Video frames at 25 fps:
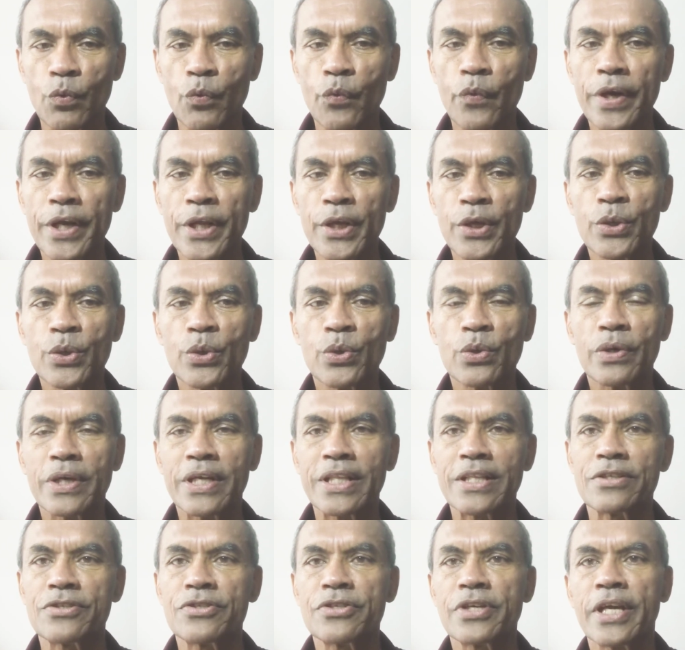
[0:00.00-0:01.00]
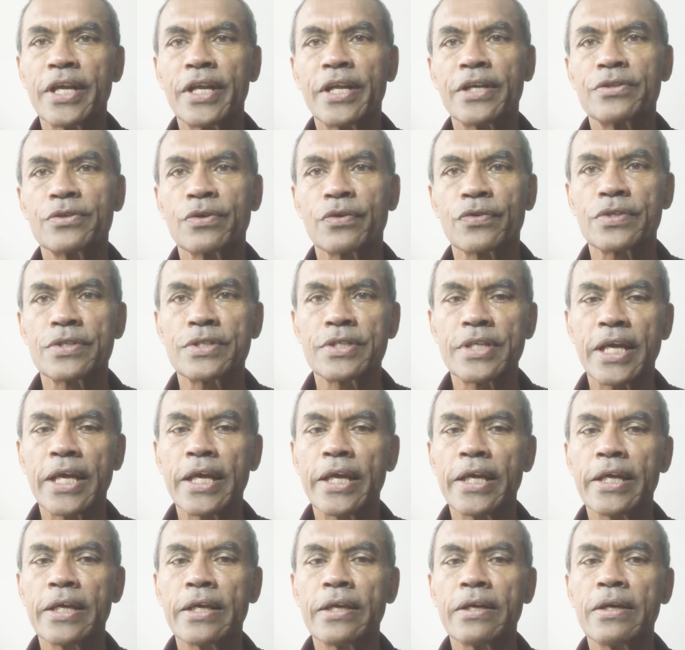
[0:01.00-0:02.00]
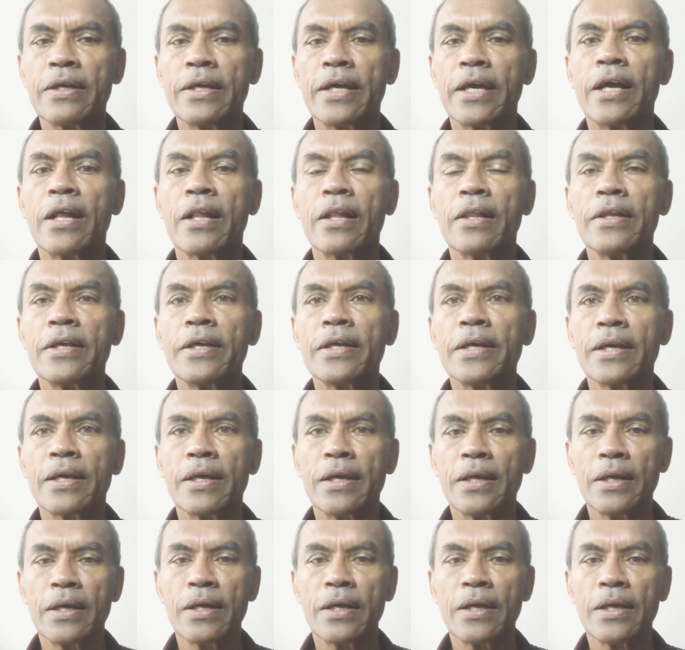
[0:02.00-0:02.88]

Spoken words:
video in the series of staying healthy